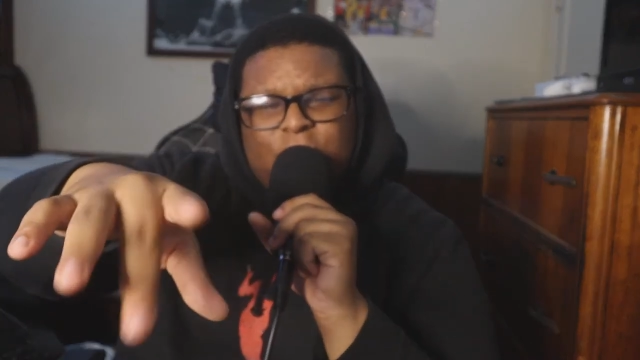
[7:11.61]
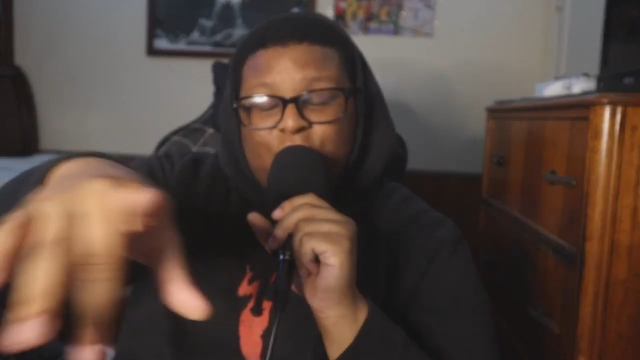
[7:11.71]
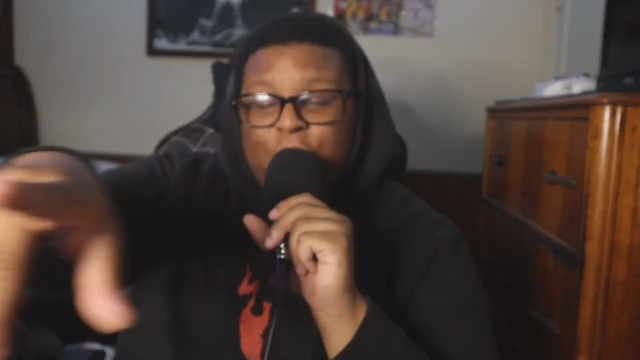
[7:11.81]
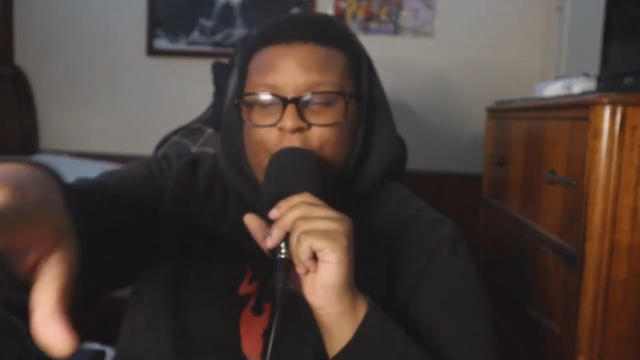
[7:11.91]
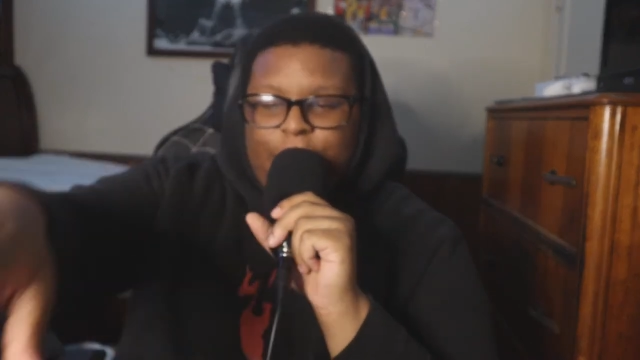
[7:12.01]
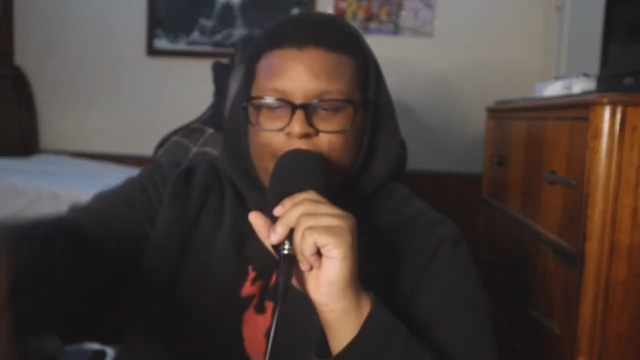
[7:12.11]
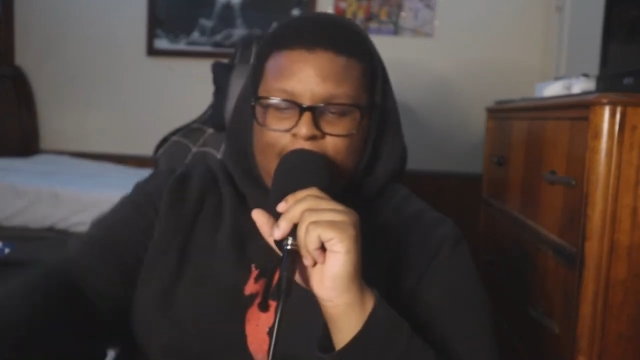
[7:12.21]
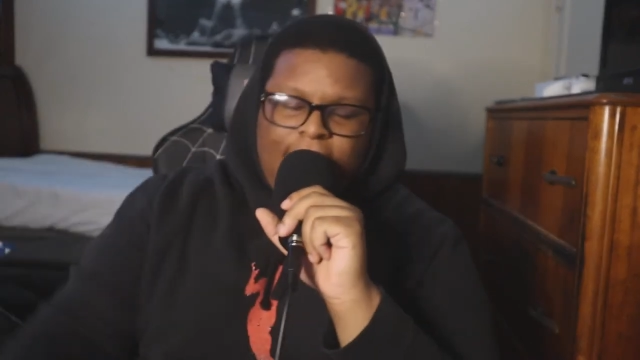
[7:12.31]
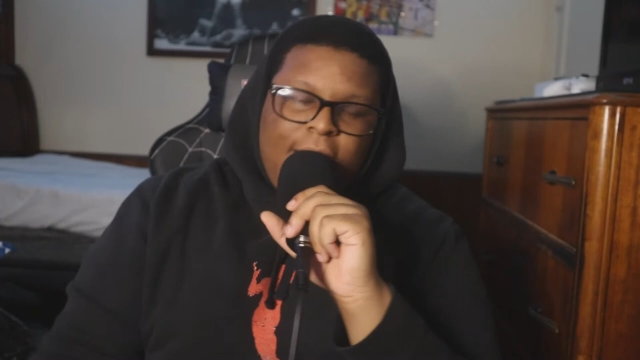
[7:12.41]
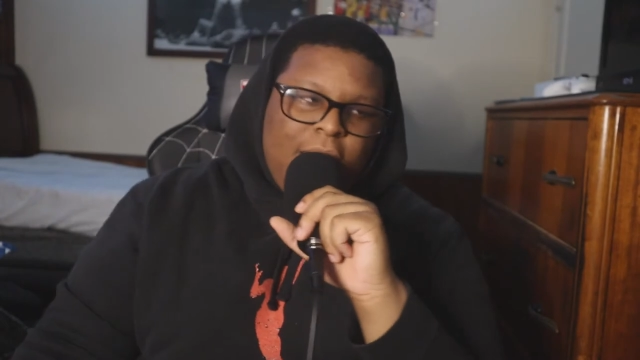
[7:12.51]
Rudy
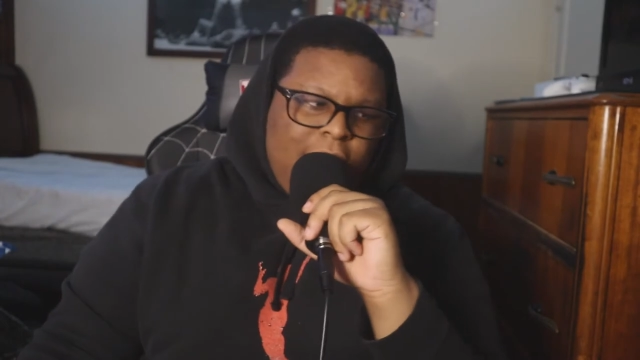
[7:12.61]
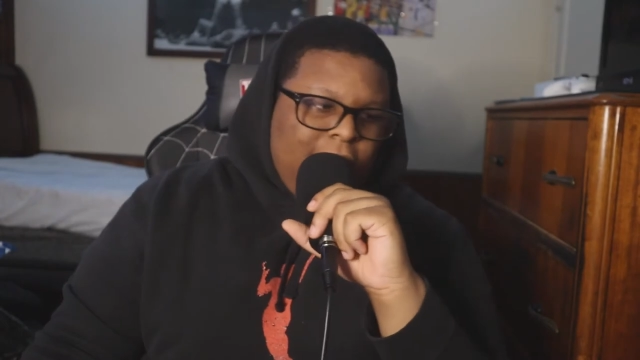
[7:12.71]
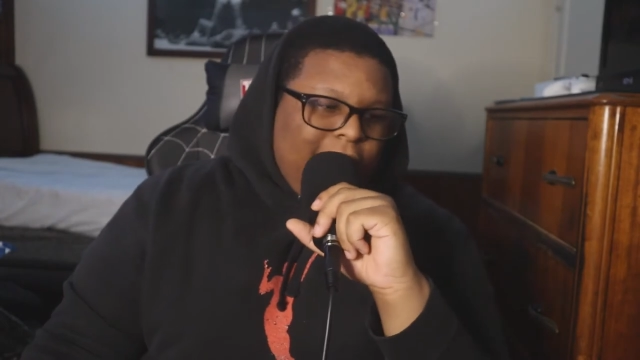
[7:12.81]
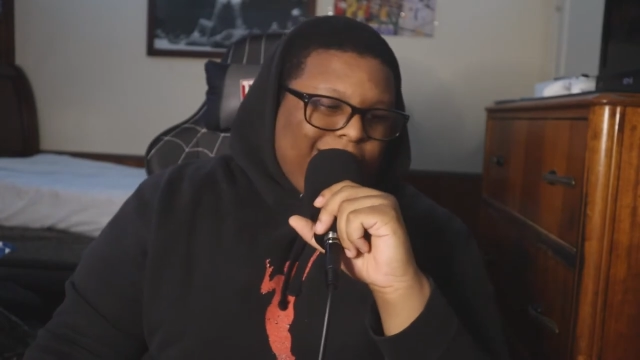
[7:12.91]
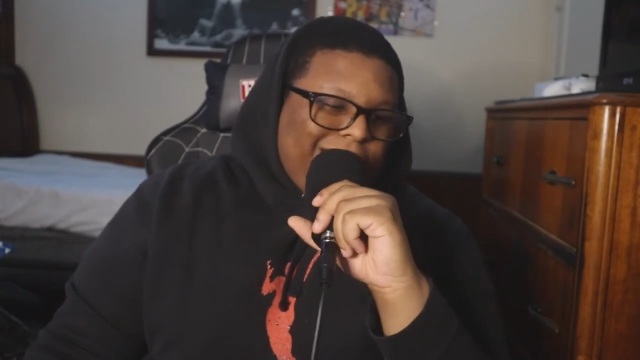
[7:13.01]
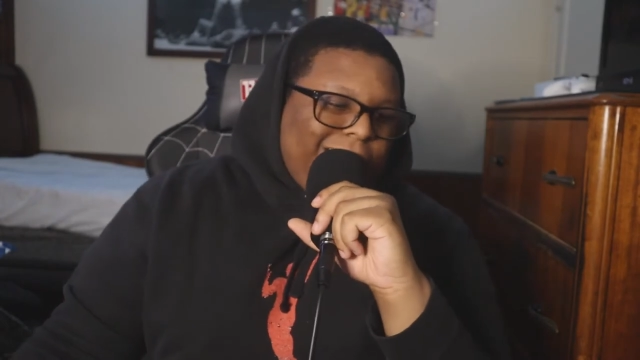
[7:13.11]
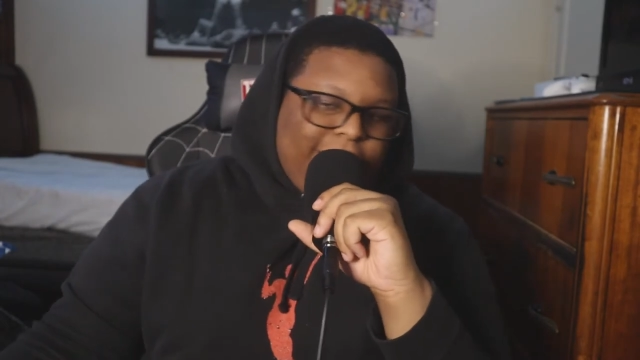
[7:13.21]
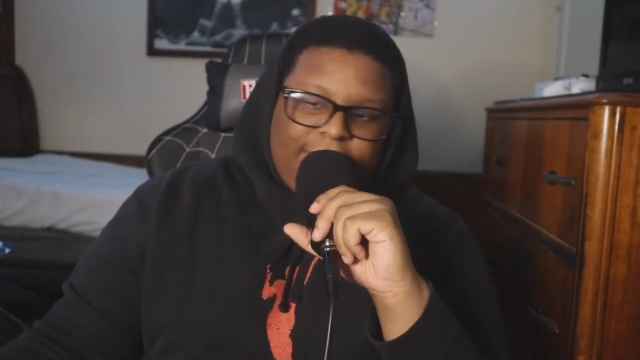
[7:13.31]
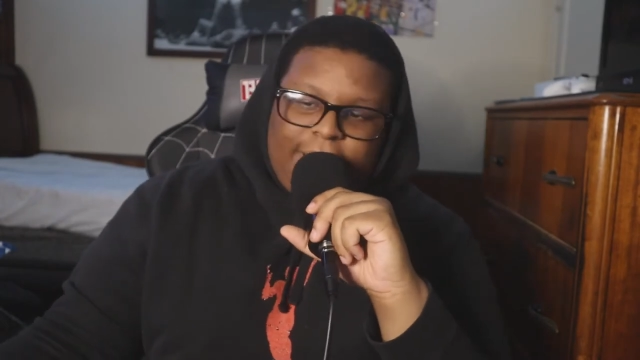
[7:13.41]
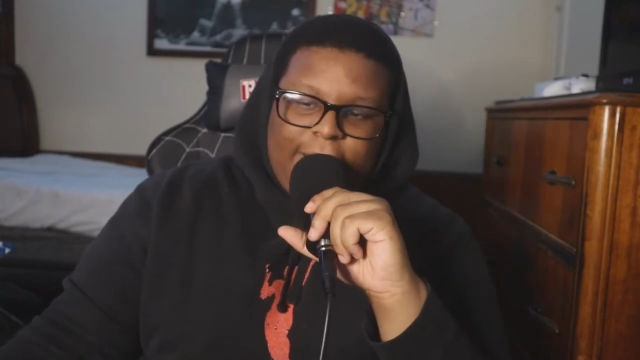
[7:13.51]
Gobert.
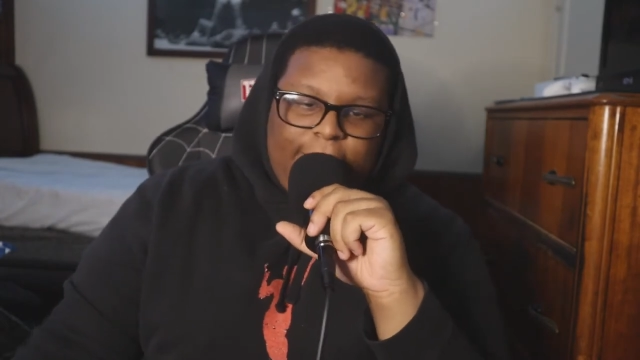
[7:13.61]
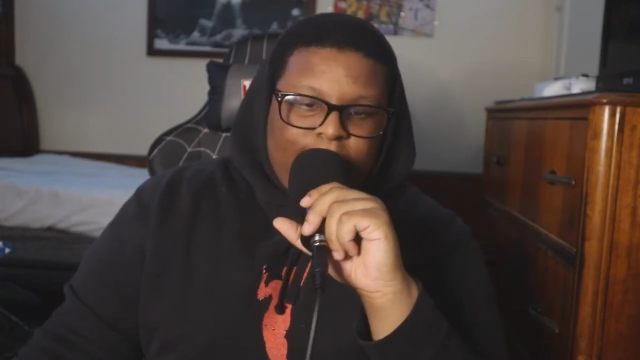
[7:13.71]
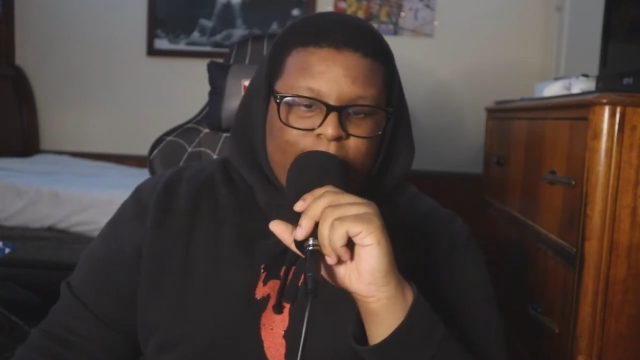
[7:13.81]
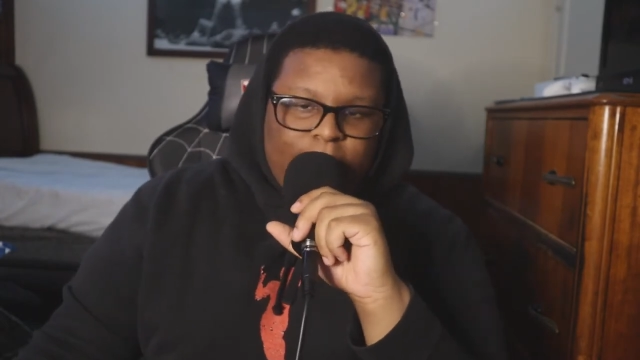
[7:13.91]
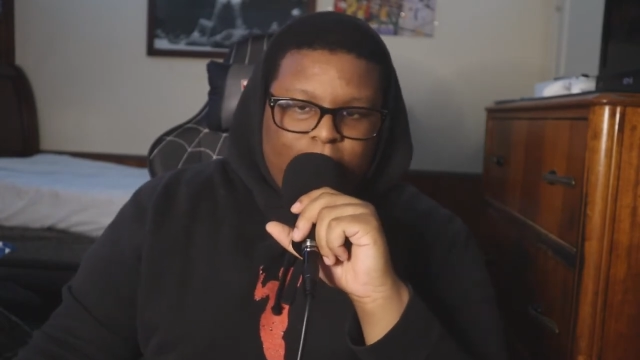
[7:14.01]
That's the same.